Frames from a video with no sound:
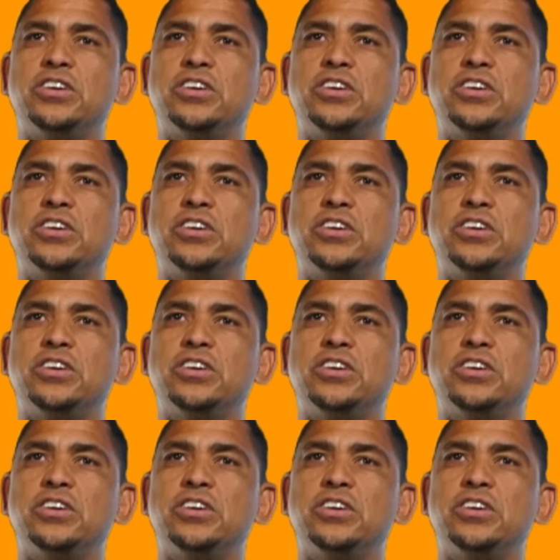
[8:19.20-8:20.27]

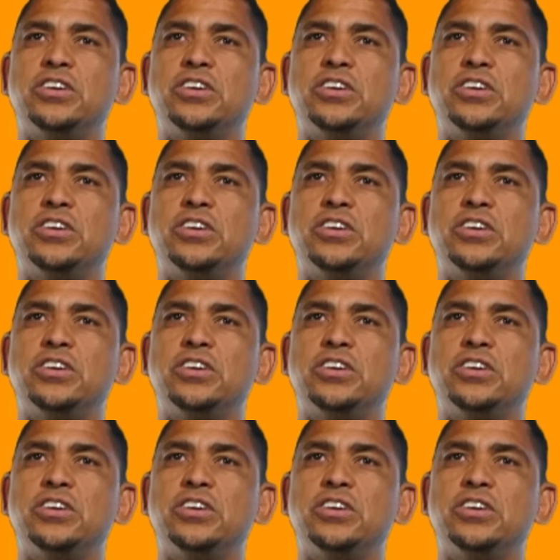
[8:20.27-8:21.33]

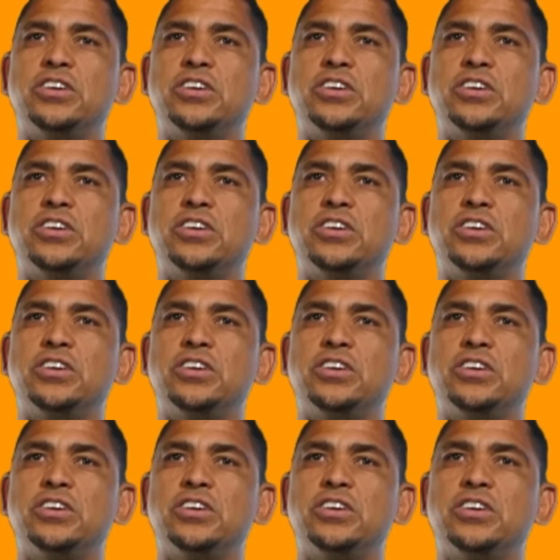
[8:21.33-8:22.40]

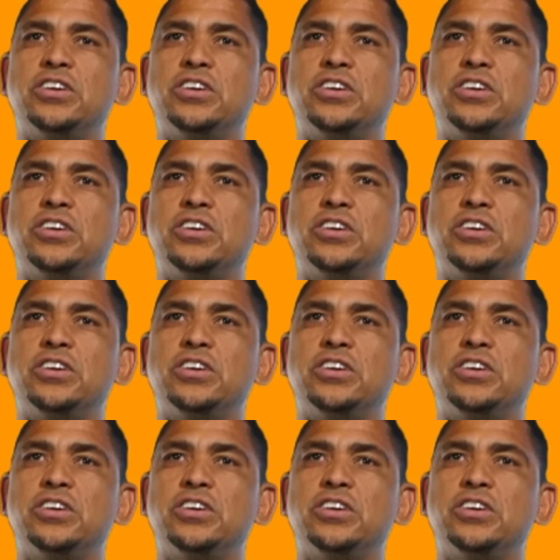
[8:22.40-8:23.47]

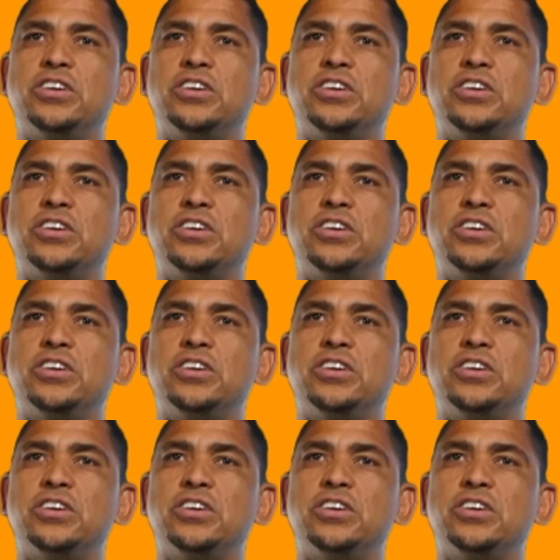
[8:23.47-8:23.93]
The face doesn't move, so there is nothing to read.